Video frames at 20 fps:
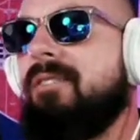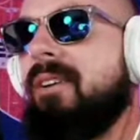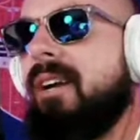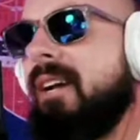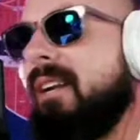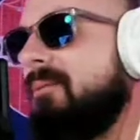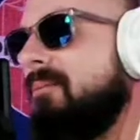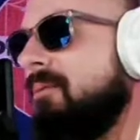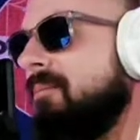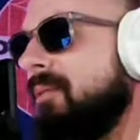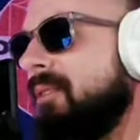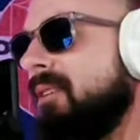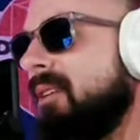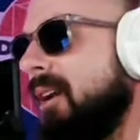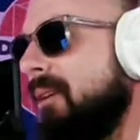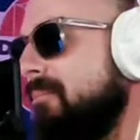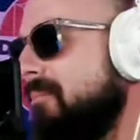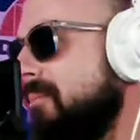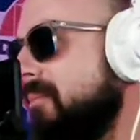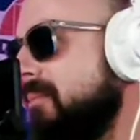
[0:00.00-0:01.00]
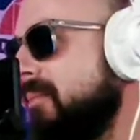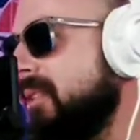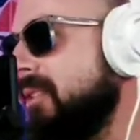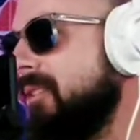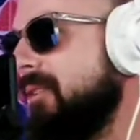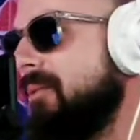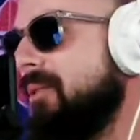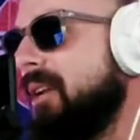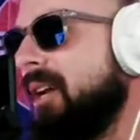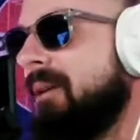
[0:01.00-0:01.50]
I'm gonna try it one more time.
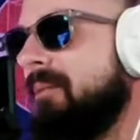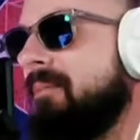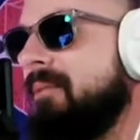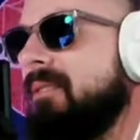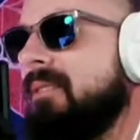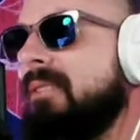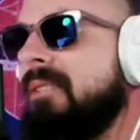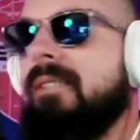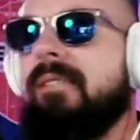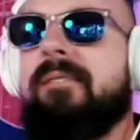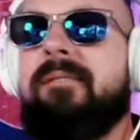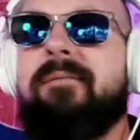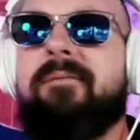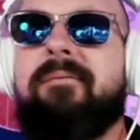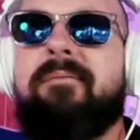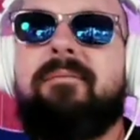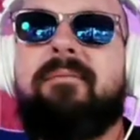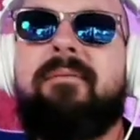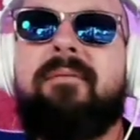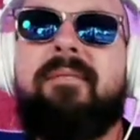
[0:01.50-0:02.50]
Let's see what happens.